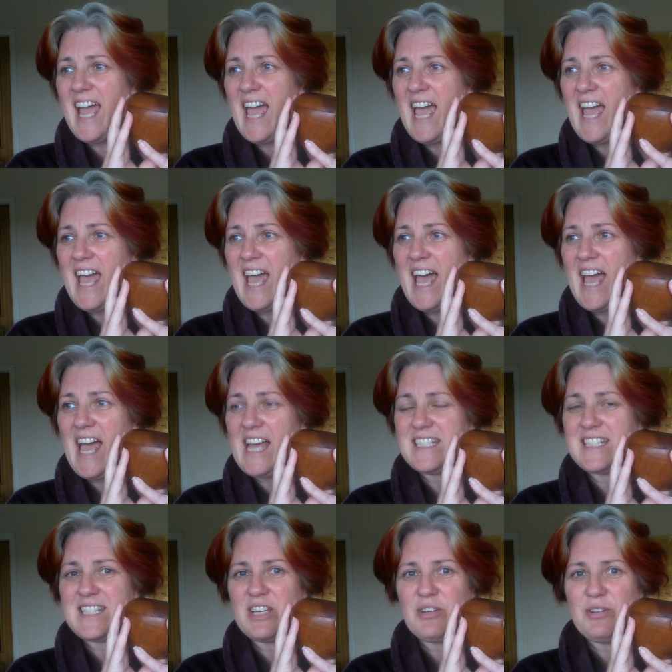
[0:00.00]
Uh,
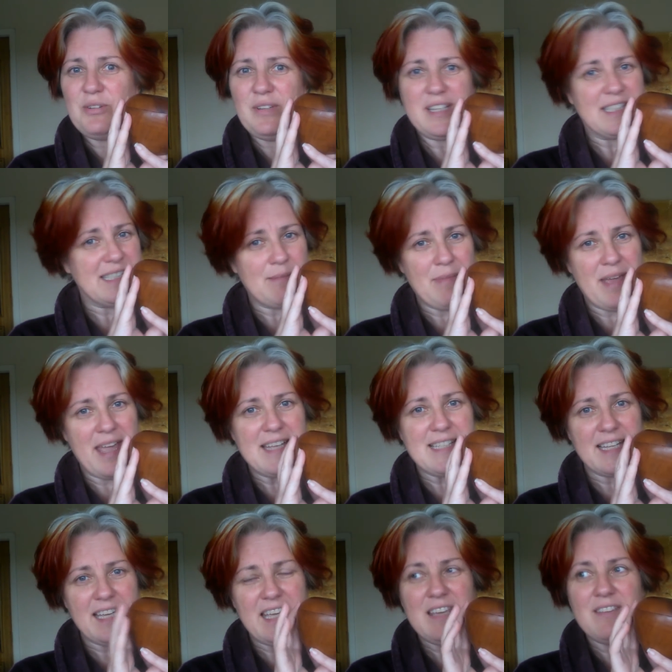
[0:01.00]
and so it's
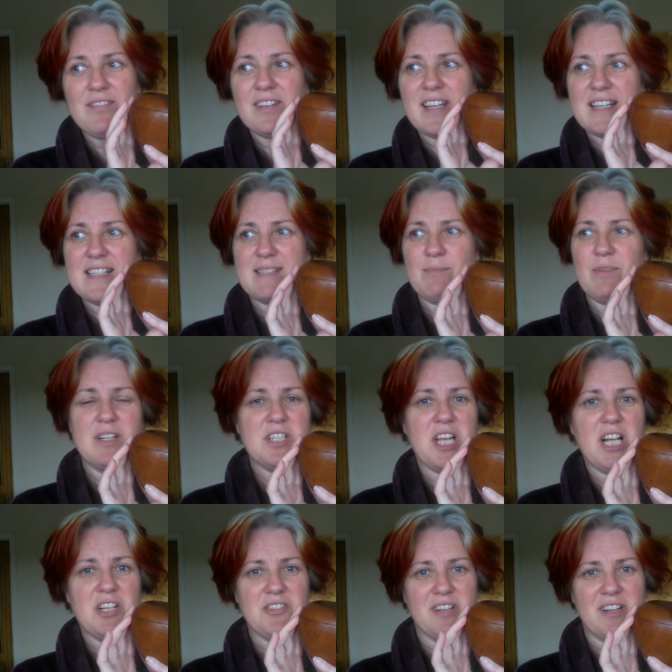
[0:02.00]
amazing, even as small
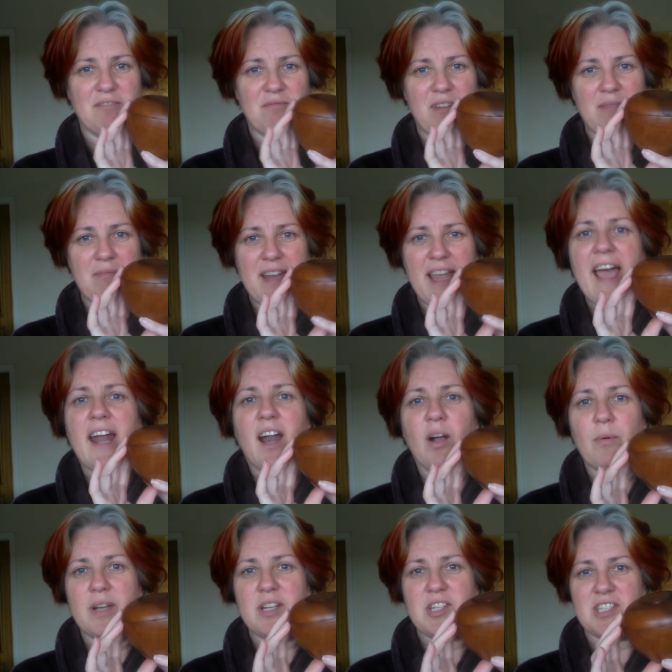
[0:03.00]
children, when we had
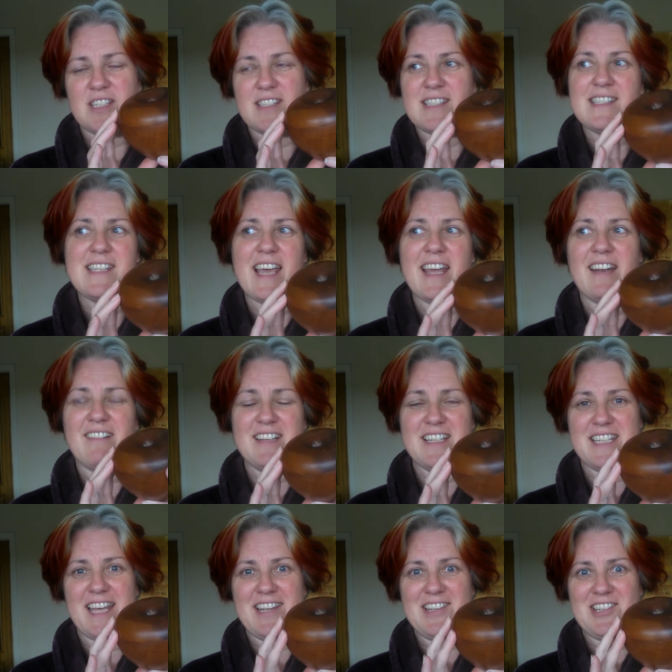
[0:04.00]
our wishes and our
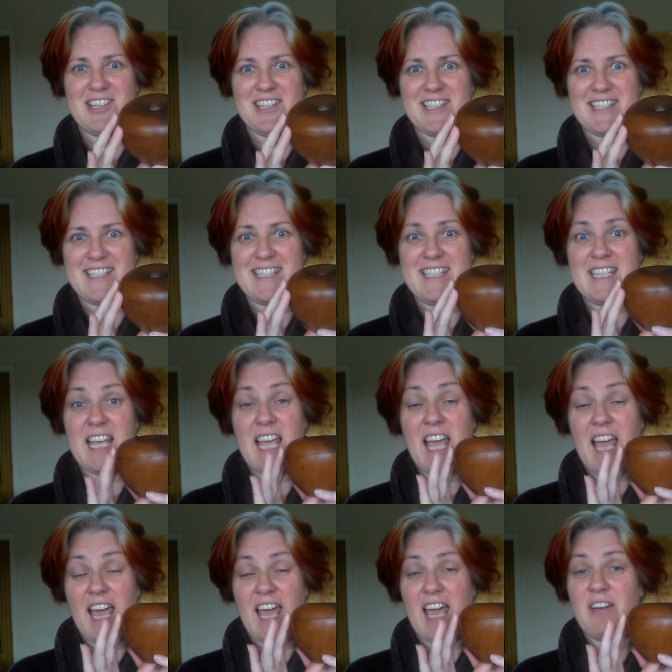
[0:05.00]
intentions,
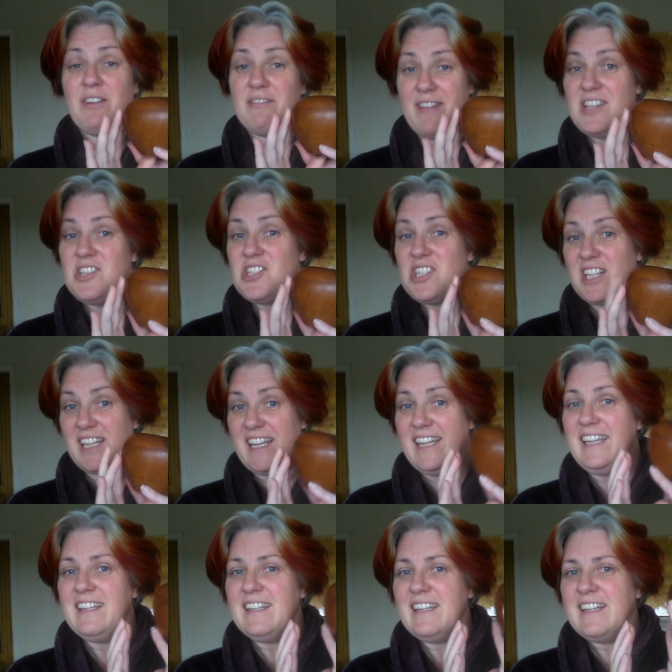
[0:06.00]
how
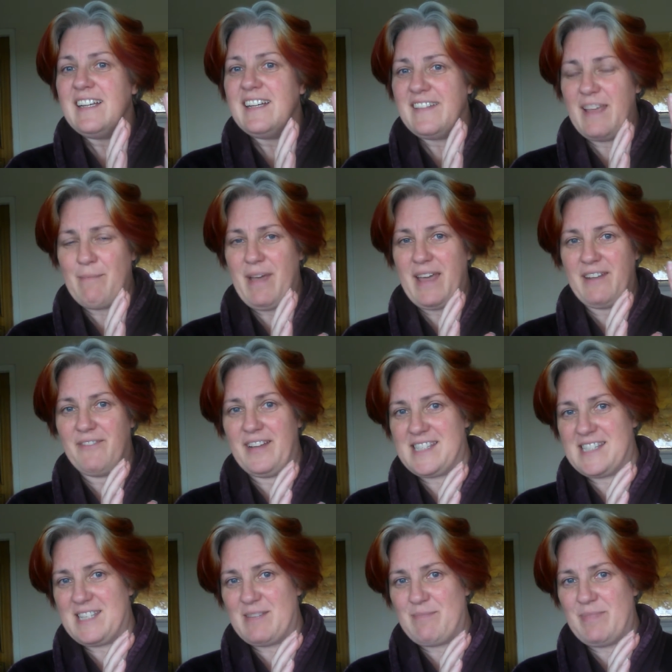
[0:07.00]
eventually they
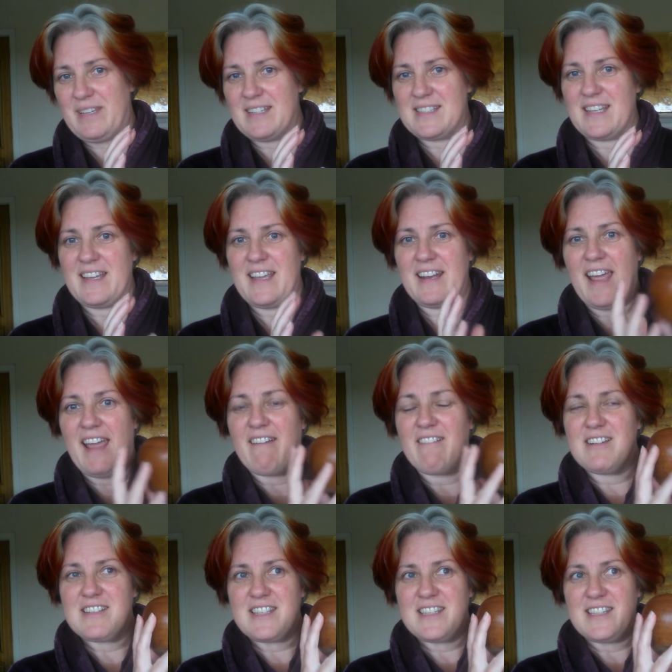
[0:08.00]
manifested because I
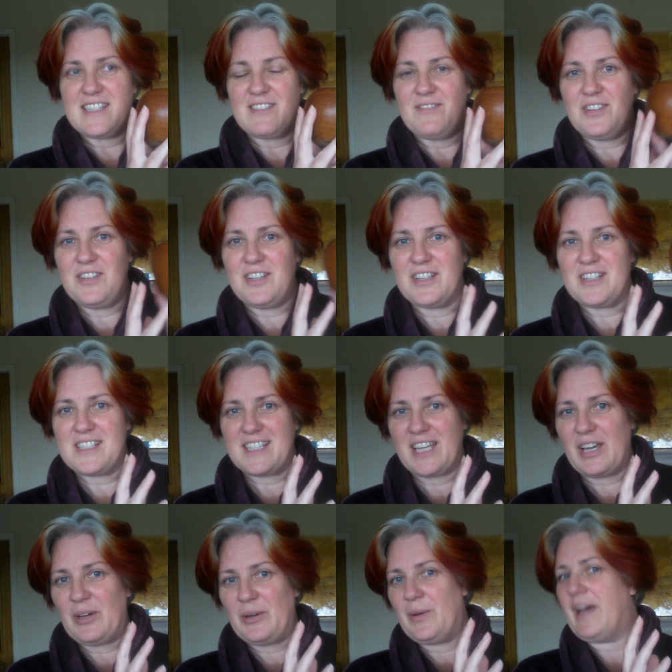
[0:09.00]
inherited this a few years
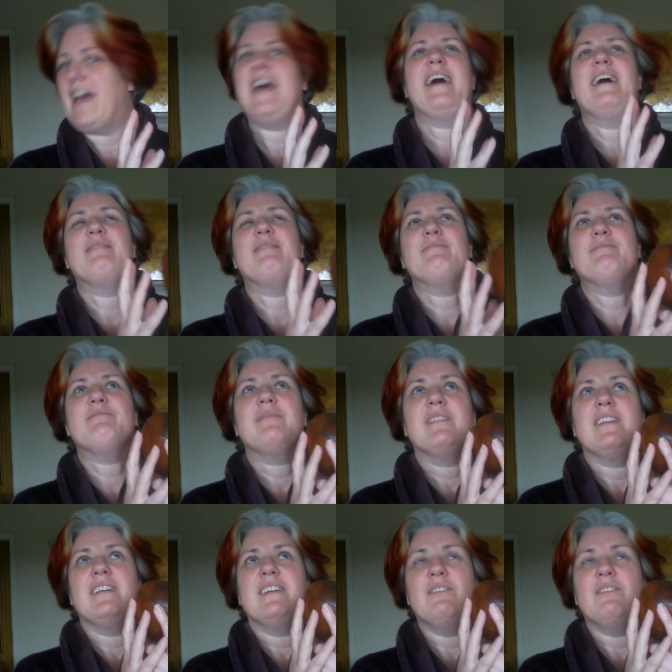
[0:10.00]
ago um,